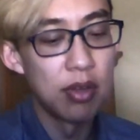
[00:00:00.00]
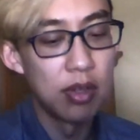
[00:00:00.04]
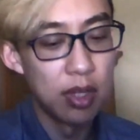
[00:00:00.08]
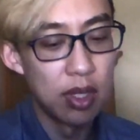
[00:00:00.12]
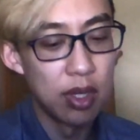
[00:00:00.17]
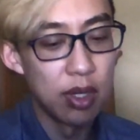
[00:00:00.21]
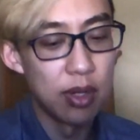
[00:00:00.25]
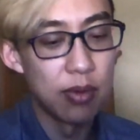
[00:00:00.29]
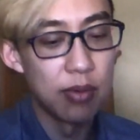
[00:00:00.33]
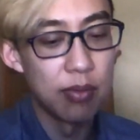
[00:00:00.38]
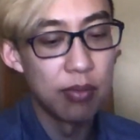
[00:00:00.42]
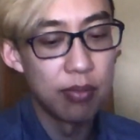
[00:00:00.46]

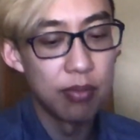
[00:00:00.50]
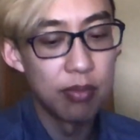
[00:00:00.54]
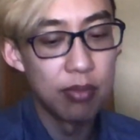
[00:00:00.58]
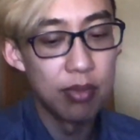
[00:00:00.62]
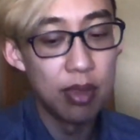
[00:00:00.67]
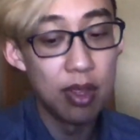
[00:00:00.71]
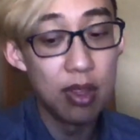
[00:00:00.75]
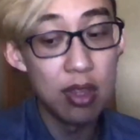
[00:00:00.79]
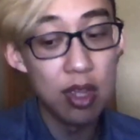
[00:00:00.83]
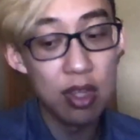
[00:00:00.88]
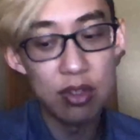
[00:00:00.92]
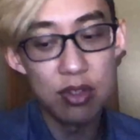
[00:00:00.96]
Yeah,
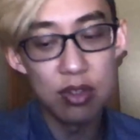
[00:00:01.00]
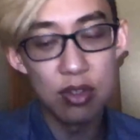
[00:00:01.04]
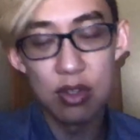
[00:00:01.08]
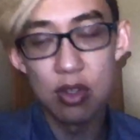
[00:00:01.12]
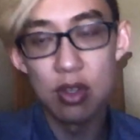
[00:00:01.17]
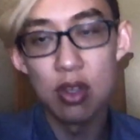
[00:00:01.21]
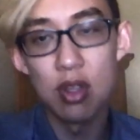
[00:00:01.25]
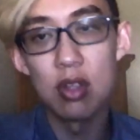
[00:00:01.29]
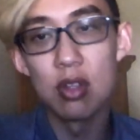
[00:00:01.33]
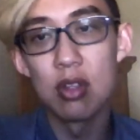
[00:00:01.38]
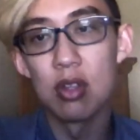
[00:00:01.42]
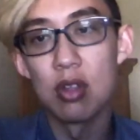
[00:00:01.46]
and that's
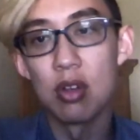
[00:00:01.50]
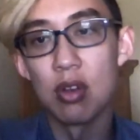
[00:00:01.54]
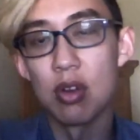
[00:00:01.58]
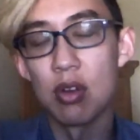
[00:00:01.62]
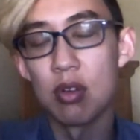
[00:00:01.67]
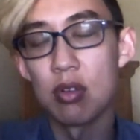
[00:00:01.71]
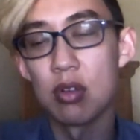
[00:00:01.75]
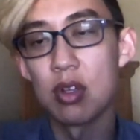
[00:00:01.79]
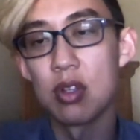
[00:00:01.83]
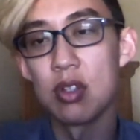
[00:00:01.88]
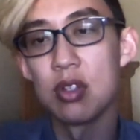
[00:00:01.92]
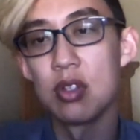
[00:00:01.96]
good, you
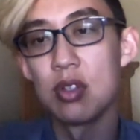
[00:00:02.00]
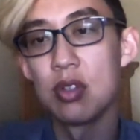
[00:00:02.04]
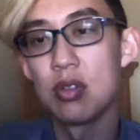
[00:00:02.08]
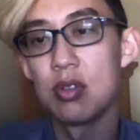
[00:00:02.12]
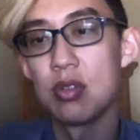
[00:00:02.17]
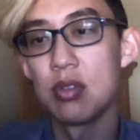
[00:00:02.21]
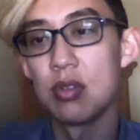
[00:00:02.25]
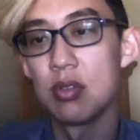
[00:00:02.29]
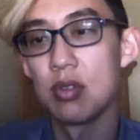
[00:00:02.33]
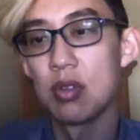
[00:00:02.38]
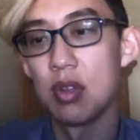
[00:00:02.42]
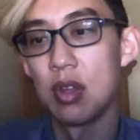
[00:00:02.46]
know, because you
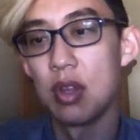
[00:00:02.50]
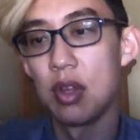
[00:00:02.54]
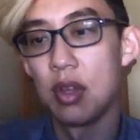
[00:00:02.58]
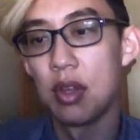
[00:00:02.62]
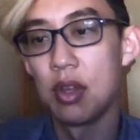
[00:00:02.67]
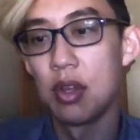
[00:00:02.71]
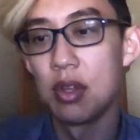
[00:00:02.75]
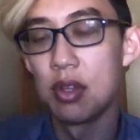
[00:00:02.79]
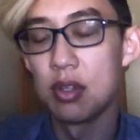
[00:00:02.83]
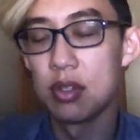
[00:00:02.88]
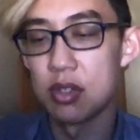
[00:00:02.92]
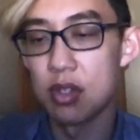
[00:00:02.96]

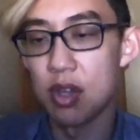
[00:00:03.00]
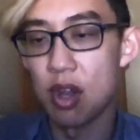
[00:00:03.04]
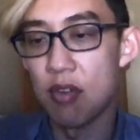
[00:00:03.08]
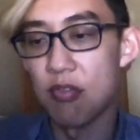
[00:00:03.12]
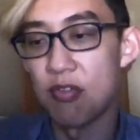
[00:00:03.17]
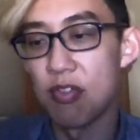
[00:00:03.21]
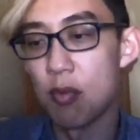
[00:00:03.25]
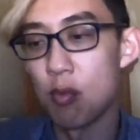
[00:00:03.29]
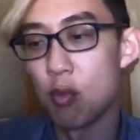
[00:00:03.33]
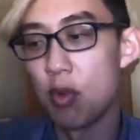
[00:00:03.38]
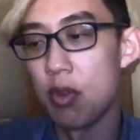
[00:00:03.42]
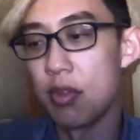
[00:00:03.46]
start
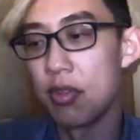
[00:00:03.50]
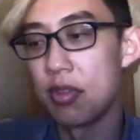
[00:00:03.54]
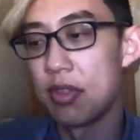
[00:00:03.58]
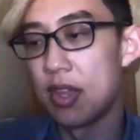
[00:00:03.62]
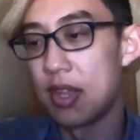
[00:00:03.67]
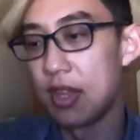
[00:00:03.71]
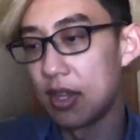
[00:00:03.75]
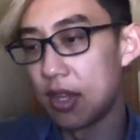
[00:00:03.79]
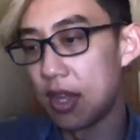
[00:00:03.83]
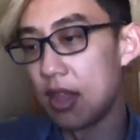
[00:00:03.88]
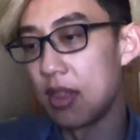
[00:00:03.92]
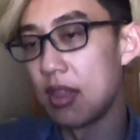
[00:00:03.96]
from one
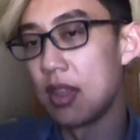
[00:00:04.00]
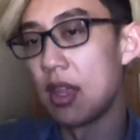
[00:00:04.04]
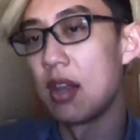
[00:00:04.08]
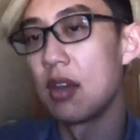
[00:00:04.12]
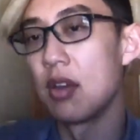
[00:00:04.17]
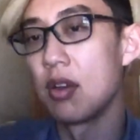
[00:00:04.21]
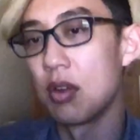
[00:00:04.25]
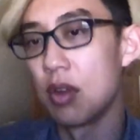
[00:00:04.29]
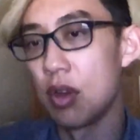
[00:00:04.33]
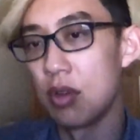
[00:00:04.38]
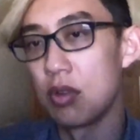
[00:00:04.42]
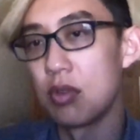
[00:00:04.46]
thing and
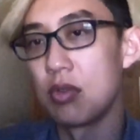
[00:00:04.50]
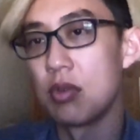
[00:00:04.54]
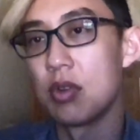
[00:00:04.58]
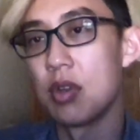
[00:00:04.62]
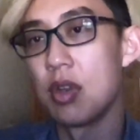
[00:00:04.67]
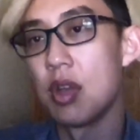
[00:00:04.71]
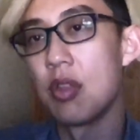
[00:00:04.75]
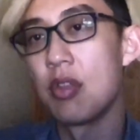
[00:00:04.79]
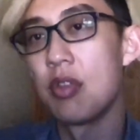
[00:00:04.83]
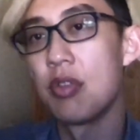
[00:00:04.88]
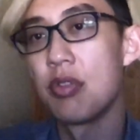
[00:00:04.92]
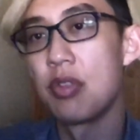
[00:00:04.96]
then go to
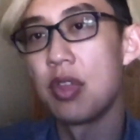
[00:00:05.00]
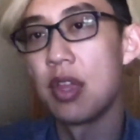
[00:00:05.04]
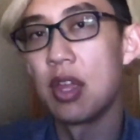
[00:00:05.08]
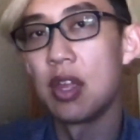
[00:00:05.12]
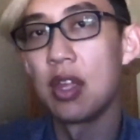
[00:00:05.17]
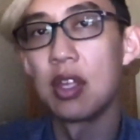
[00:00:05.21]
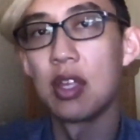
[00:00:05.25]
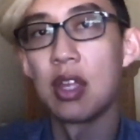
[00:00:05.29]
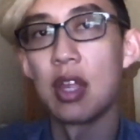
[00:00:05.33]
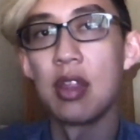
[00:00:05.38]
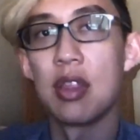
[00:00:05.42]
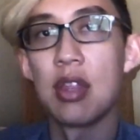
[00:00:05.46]
another
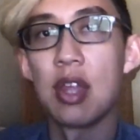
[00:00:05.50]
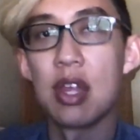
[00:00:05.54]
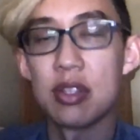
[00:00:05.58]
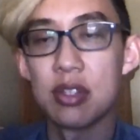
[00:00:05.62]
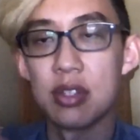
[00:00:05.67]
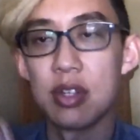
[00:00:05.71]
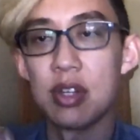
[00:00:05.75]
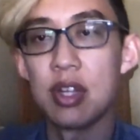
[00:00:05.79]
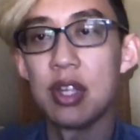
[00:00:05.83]
thing, and that's going